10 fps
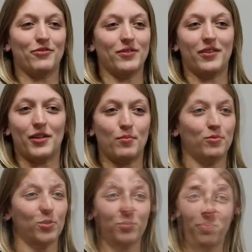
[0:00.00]
different than the day
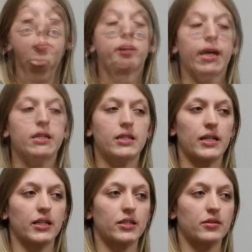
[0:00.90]
before. So I work 8 to
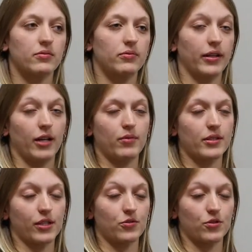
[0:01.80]
6. Right now
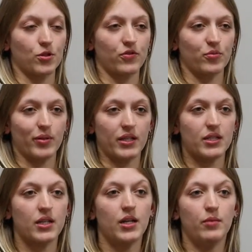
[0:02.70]
my schedule's all over the
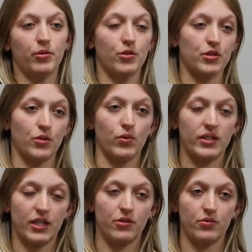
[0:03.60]
place, but usually
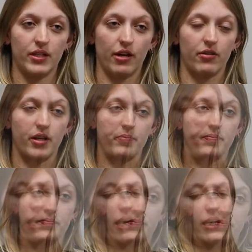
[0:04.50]
Wednesday through Saturday.
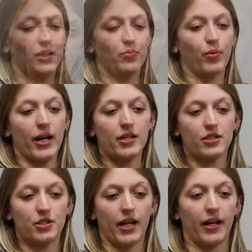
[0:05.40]
And the
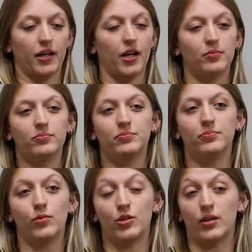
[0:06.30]
breaks just kind of come
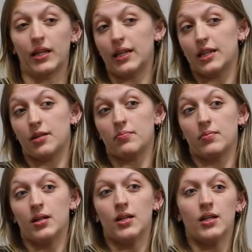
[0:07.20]
when you can get them.
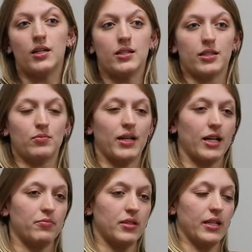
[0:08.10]

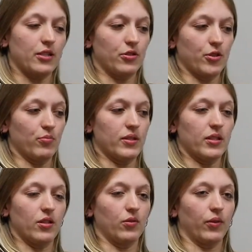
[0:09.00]
Sometimes the days are so
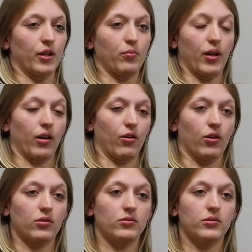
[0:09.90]
busy you don't get a break at
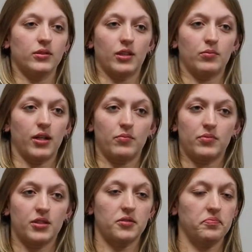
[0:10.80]
all, and
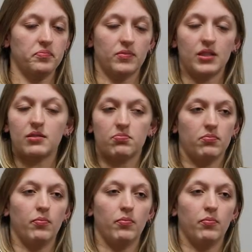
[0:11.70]
sometimes it's